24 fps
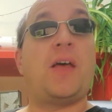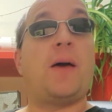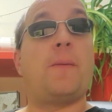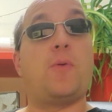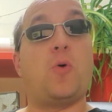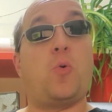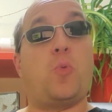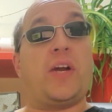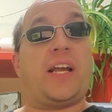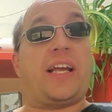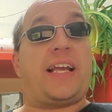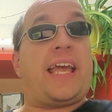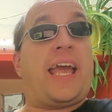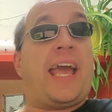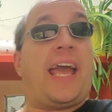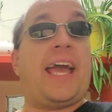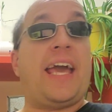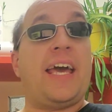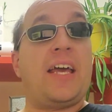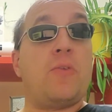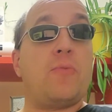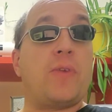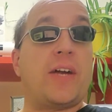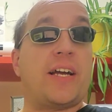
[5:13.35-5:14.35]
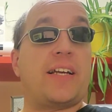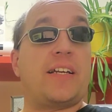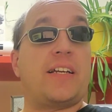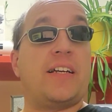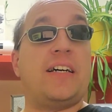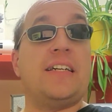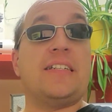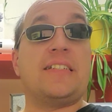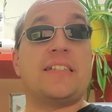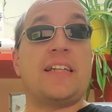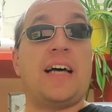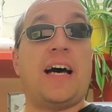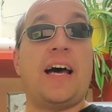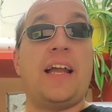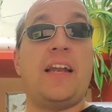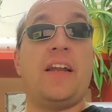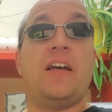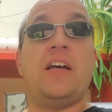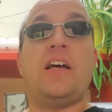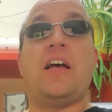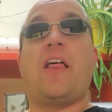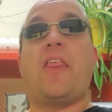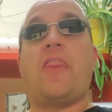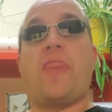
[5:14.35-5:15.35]
But when it can recognize
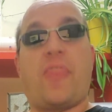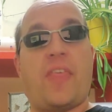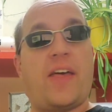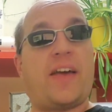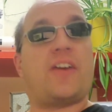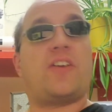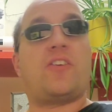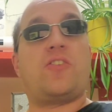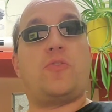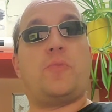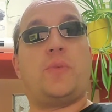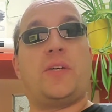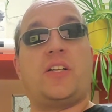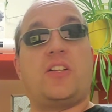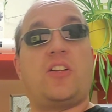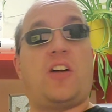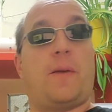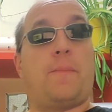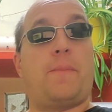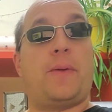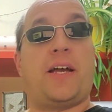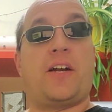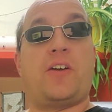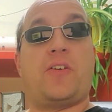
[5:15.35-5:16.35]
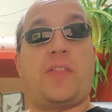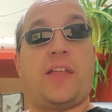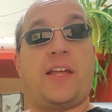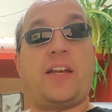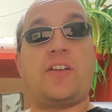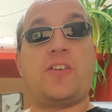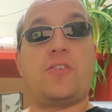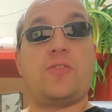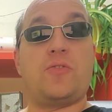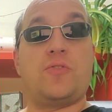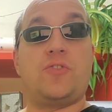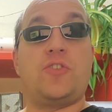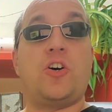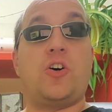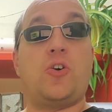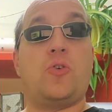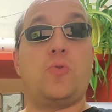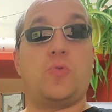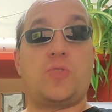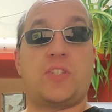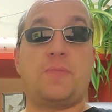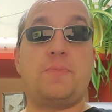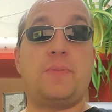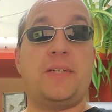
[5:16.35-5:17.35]
that, then it'll be a lot better. Then it'll
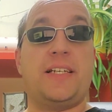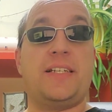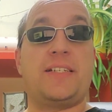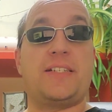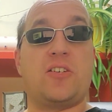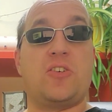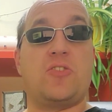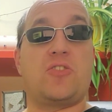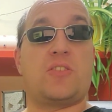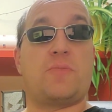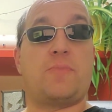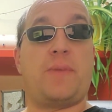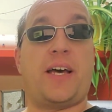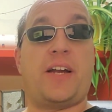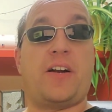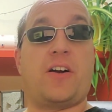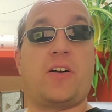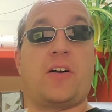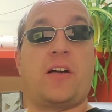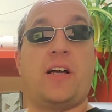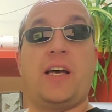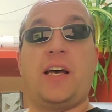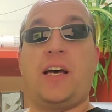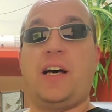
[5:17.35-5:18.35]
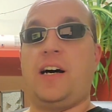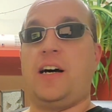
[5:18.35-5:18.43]
know speed zones better.